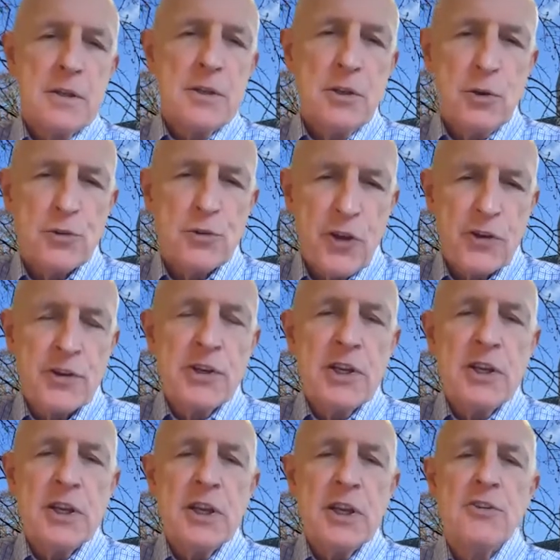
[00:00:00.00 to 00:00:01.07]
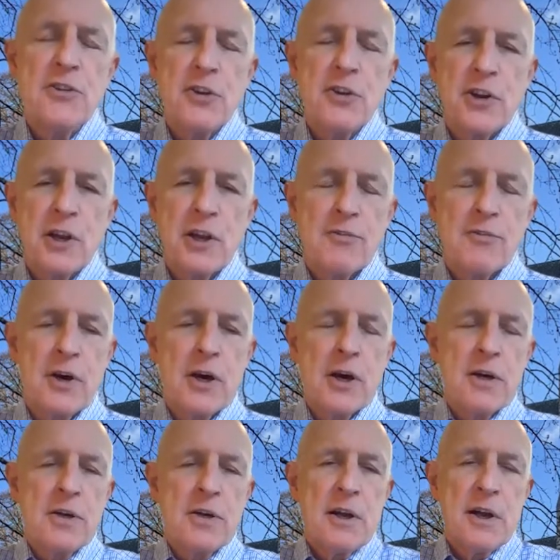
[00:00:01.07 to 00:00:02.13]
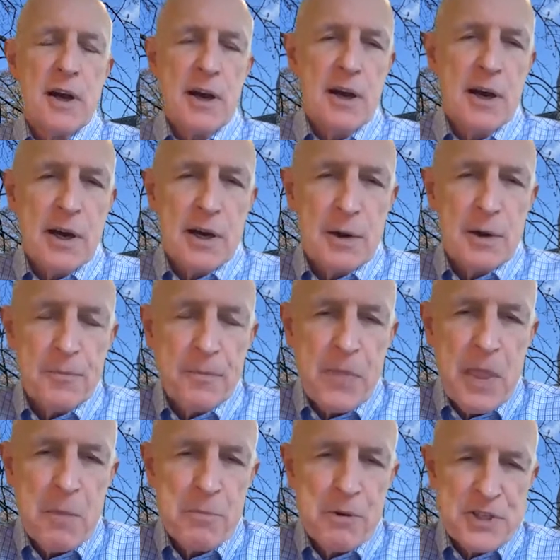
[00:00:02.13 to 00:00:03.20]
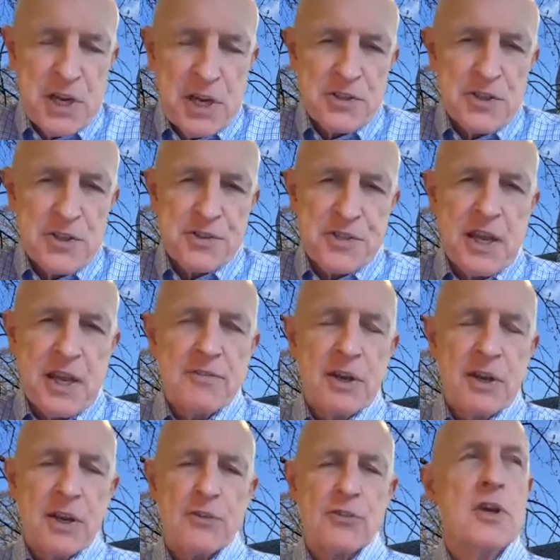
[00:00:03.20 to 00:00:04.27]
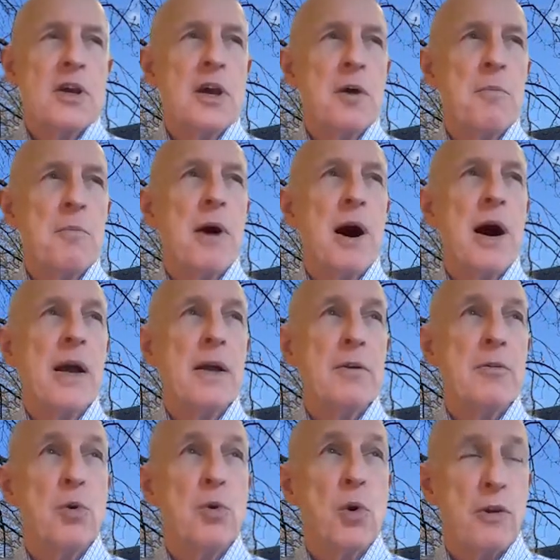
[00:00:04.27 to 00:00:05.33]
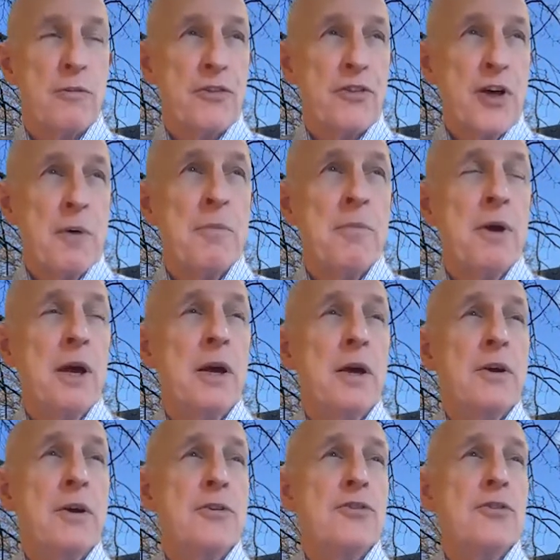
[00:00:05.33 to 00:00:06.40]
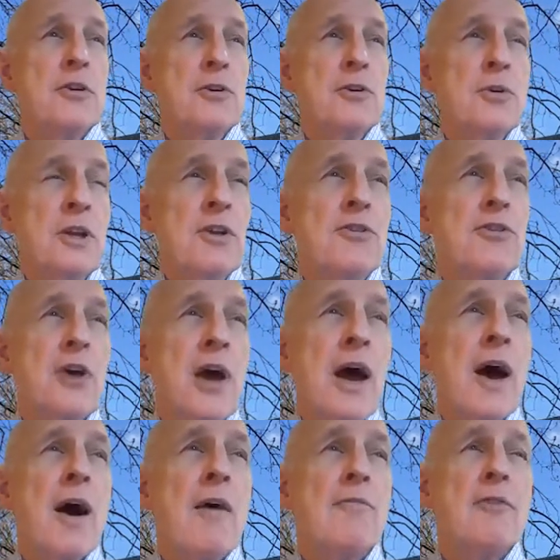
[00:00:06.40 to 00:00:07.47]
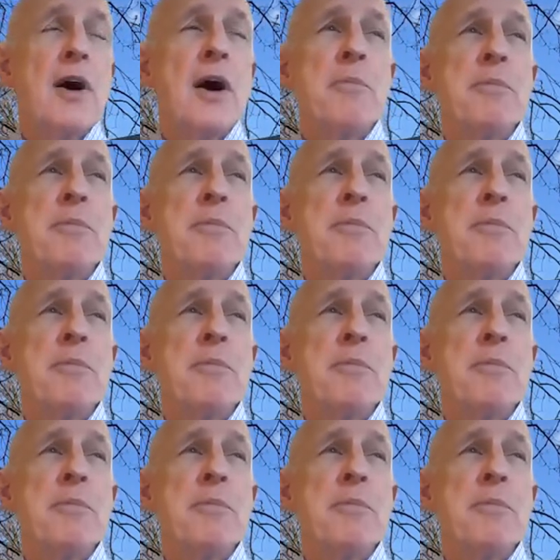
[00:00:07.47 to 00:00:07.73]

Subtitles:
you certainly need to deliver potential savings. My rule of thumb is you need to have a